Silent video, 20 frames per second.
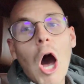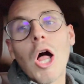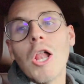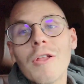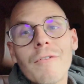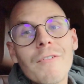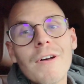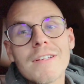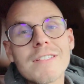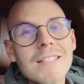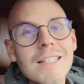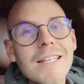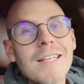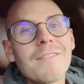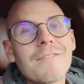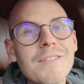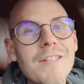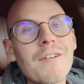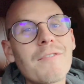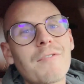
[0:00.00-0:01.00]
All of us
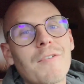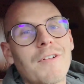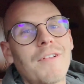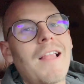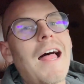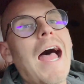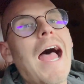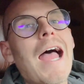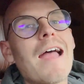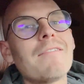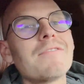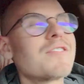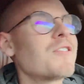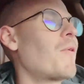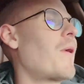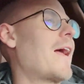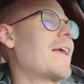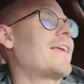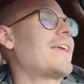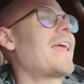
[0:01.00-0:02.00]
live different lives,
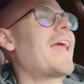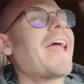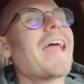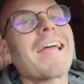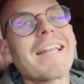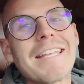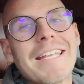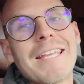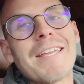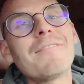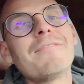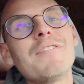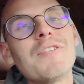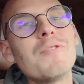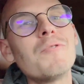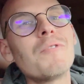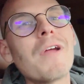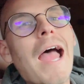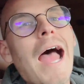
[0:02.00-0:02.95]
so I can't give you